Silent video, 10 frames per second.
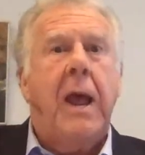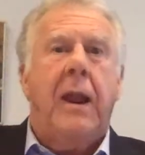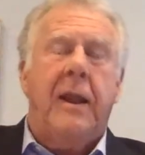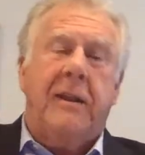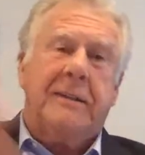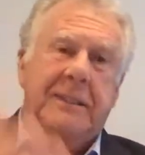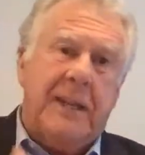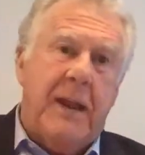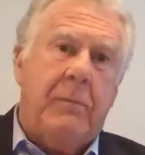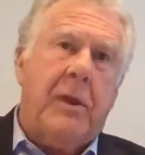And at the
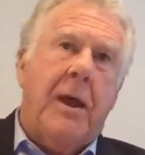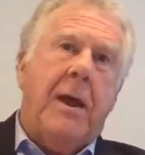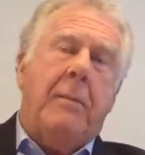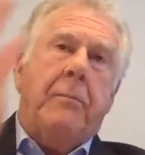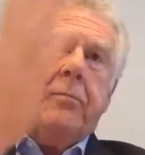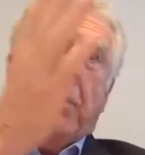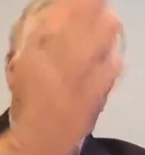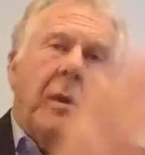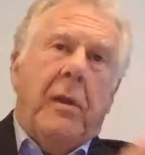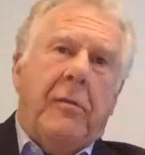same time,
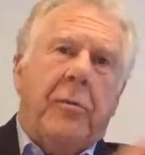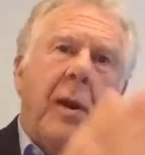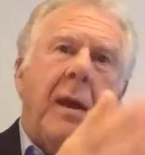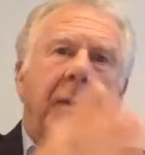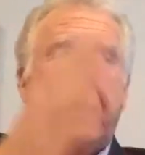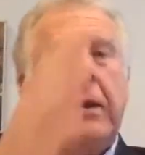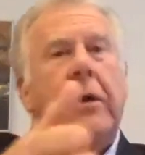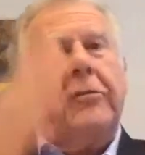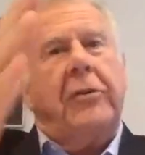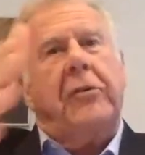where they're a threat, they can
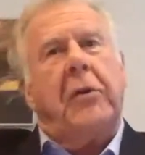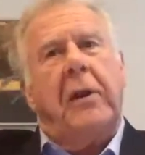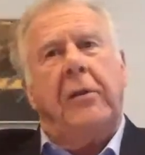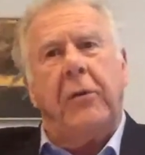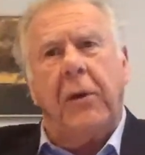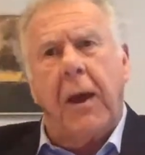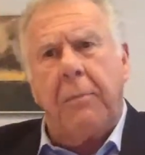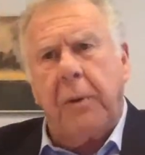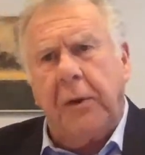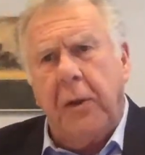also turn into an
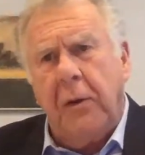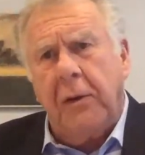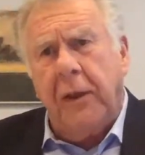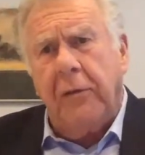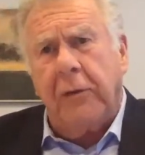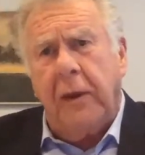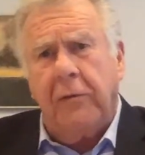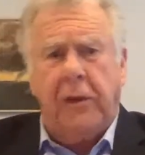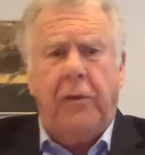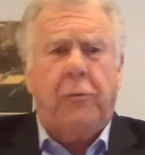opportunity
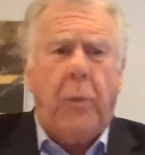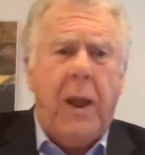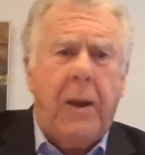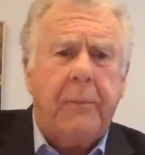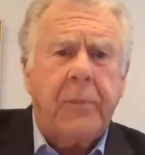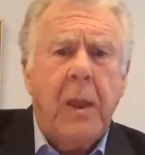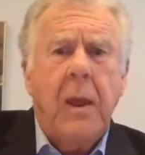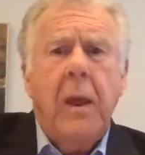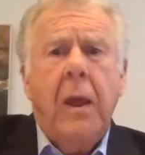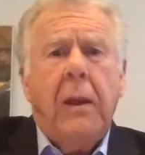as well.
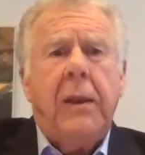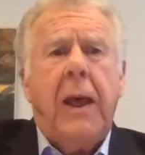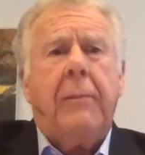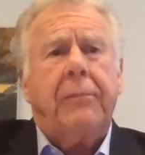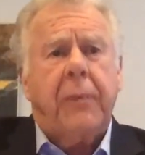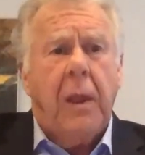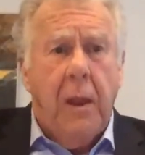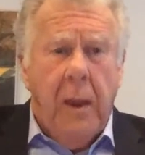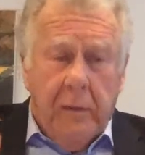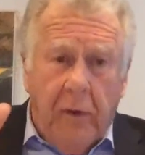Now,
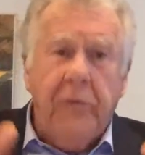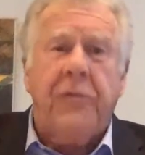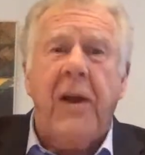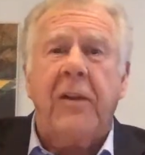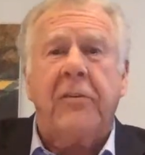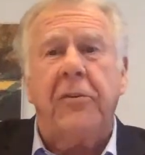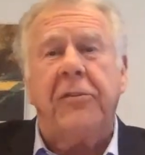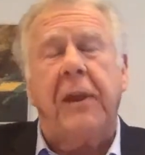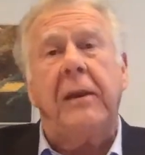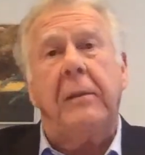those
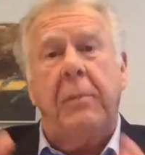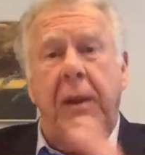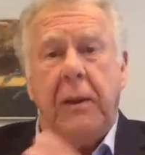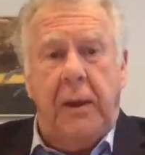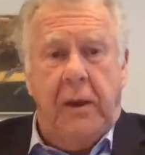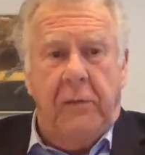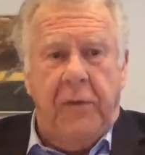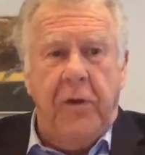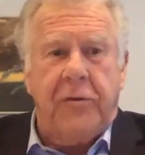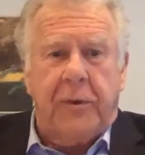factors tend to be in the
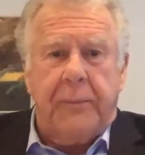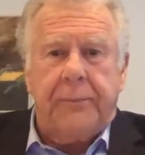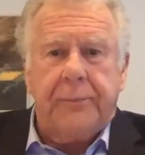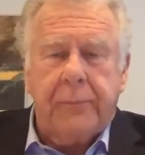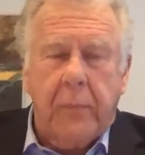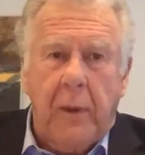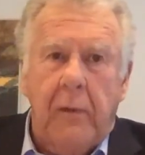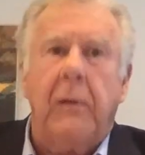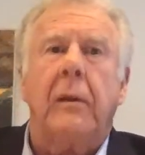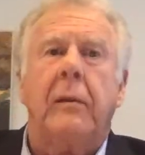future.
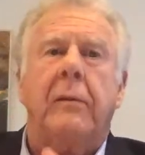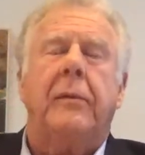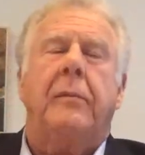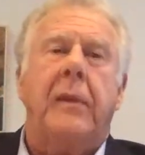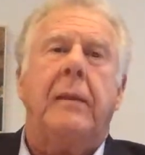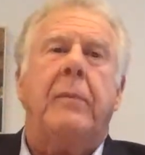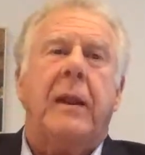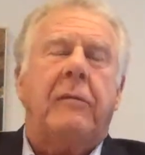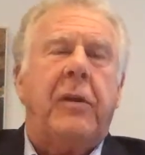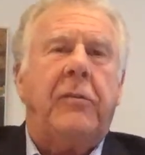They've
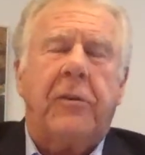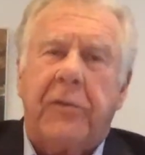been in the future.